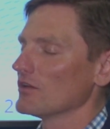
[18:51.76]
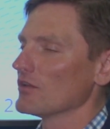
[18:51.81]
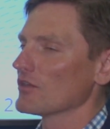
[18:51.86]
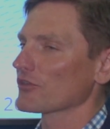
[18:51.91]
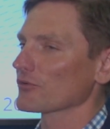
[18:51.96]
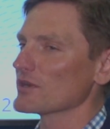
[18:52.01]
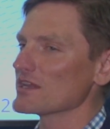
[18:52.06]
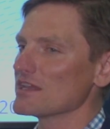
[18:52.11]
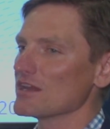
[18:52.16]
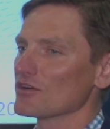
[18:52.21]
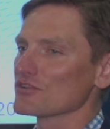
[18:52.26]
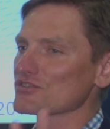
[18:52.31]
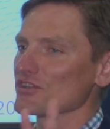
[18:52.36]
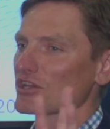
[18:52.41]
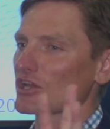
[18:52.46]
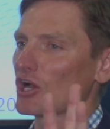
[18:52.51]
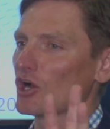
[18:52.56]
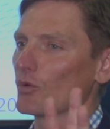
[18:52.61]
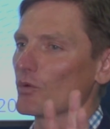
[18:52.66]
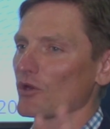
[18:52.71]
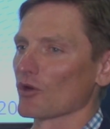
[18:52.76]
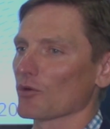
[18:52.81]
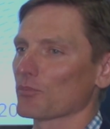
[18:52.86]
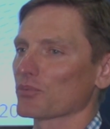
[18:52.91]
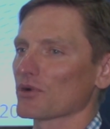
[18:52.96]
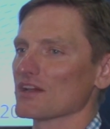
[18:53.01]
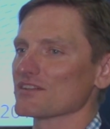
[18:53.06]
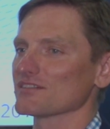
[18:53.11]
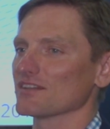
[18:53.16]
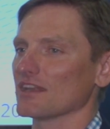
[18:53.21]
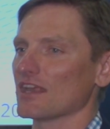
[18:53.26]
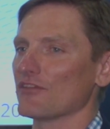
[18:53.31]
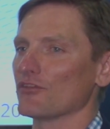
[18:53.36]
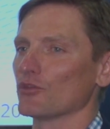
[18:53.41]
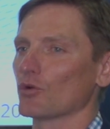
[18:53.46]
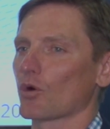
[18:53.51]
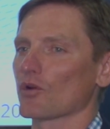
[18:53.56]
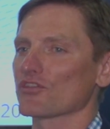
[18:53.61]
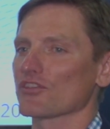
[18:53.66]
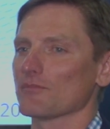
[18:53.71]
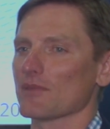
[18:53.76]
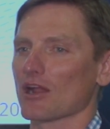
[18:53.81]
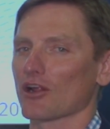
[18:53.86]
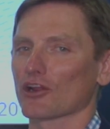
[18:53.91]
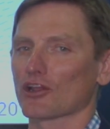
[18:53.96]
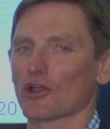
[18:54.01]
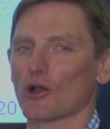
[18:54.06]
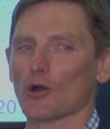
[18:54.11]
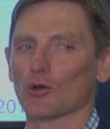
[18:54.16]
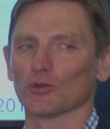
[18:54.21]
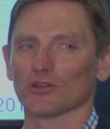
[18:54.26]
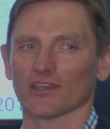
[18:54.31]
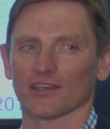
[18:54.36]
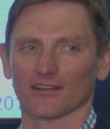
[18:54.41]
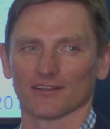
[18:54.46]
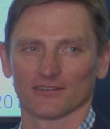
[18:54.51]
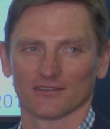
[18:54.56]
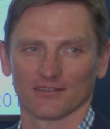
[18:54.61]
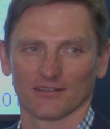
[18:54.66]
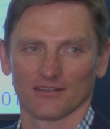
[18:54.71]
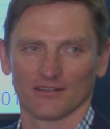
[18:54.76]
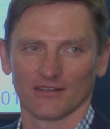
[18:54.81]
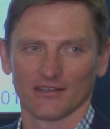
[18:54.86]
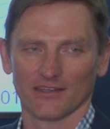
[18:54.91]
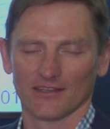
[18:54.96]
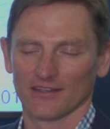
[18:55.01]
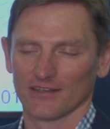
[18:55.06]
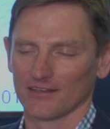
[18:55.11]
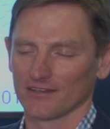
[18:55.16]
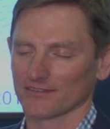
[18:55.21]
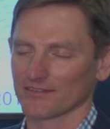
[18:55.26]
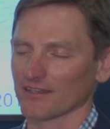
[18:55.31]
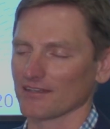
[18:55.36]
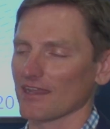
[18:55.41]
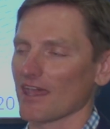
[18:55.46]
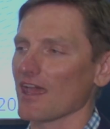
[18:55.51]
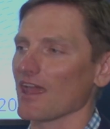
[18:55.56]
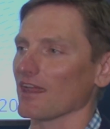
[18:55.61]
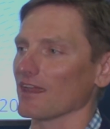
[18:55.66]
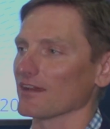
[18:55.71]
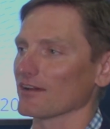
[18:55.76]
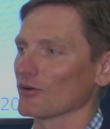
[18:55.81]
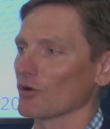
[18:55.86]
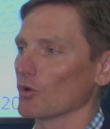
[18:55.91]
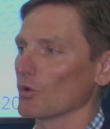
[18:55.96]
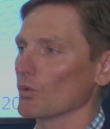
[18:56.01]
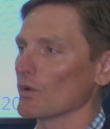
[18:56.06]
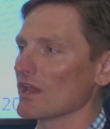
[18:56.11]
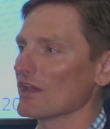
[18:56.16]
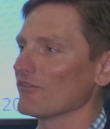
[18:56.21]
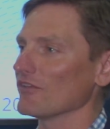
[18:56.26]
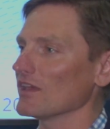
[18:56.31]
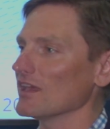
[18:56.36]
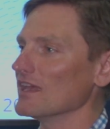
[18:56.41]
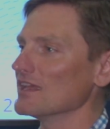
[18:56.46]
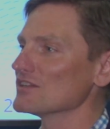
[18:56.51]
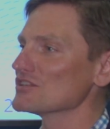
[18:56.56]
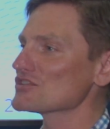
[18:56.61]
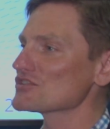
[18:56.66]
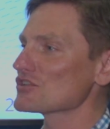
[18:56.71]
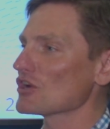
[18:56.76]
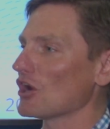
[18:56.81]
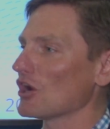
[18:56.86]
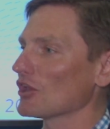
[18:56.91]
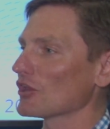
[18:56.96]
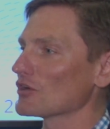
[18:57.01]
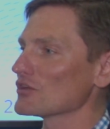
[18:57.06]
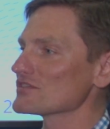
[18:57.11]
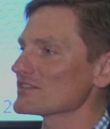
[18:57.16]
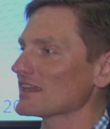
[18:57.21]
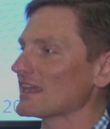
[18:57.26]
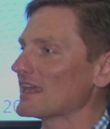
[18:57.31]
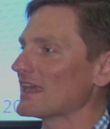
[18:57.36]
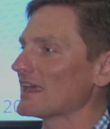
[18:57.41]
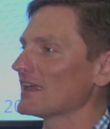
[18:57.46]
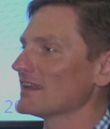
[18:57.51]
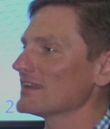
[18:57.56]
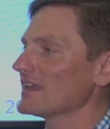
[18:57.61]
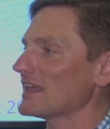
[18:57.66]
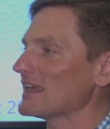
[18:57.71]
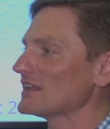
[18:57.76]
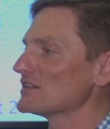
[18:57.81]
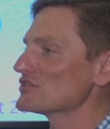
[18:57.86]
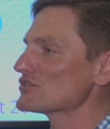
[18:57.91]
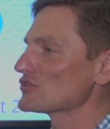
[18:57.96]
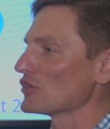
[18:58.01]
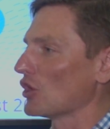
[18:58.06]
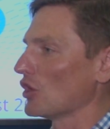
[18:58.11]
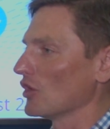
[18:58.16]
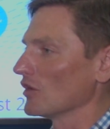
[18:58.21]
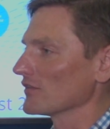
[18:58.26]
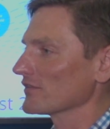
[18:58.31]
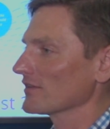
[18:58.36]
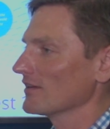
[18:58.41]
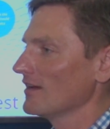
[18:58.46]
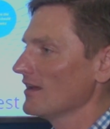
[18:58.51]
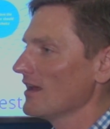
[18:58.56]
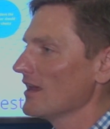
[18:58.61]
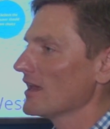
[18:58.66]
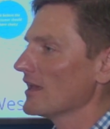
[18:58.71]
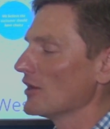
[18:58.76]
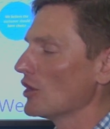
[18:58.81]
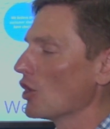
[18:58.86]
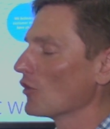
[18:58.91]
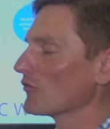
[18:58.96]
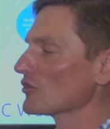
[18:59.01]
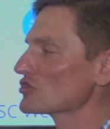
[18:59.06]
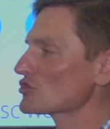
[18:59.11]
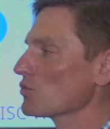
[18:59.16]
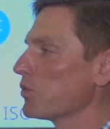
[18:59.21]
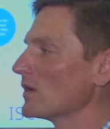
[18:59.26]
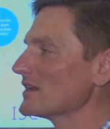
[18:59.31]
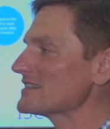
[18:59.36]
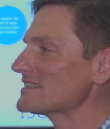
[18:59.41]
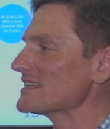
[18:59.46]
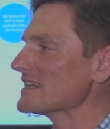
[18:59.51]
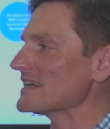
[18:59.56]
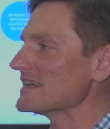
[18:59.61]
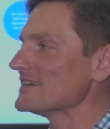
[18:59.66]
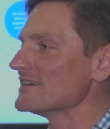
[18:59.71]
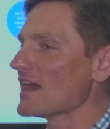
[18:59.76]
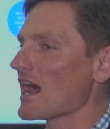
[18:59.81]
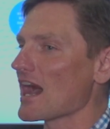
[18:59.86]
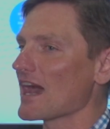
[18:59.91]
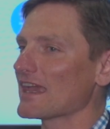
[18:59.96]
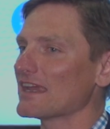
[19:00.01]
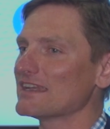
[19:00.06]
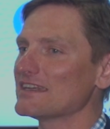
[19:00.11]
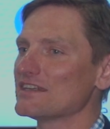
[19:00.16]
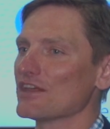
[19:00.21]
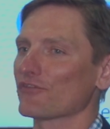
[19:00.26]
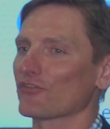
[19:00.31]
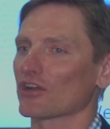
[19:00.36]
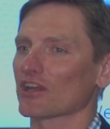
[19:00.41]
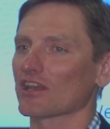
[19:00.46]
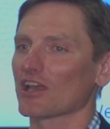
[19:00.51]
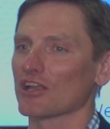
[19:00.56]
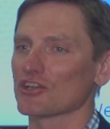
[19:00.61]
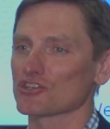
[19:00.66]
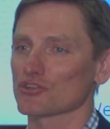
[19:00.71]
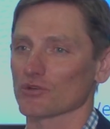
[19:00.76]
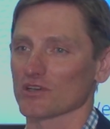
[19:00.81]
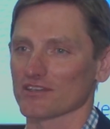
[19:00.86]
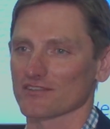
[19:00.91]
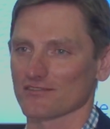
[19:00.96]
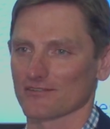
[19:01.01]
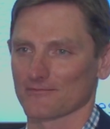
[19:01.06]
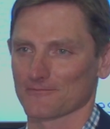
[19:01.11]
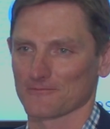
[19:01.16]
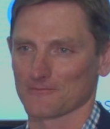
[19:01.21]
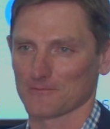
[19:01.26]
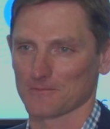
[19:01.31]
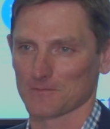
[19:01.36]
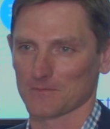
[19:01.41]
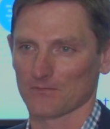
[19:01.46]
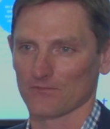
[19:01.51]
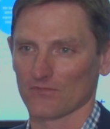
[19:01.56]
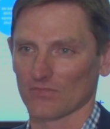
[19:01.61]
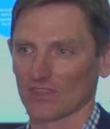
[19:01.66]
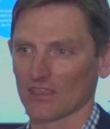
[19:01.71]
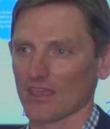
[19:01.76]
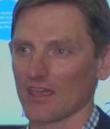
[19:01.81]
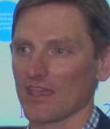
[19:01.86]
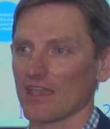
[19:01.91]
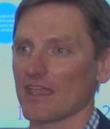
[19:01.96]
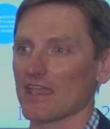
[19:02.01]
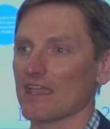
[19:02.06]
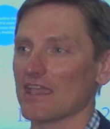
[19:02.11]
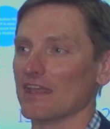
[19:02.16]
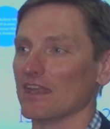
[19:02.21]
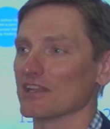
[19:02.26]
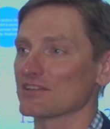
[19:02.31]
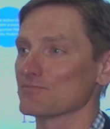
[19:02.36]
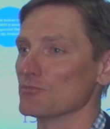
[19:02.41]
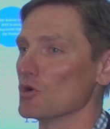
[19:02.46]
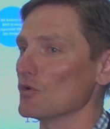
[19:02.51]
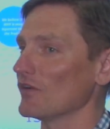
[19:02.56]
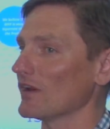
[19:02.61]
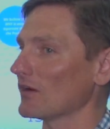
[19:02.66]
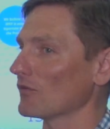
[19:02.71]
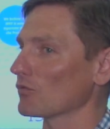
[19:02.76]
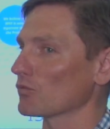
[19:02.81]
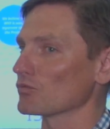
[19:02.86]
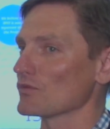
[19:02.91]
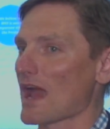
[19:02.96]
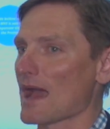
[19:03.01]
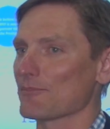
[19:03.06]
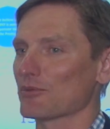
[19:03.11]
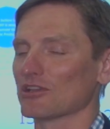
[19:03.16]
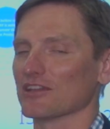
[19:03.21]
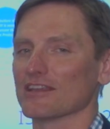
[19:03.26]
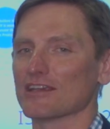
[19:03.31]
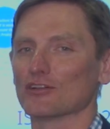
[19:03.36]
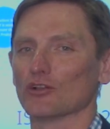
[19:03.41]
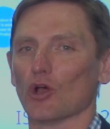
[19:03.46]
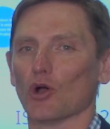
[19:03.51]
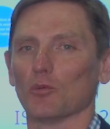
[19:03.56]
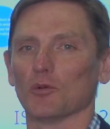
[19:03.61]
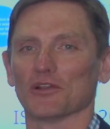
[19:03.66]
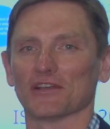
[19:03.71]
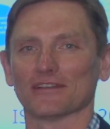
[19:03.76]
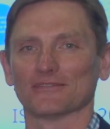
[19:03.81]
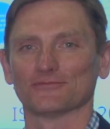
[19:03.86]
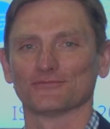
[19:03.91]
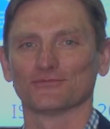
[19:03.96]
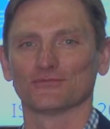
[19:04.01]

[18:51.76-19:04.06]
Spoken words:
3 years ago, we were present in North America only. Today, we have installers and installs in over 29 different countries, and it's moving rapidly globally.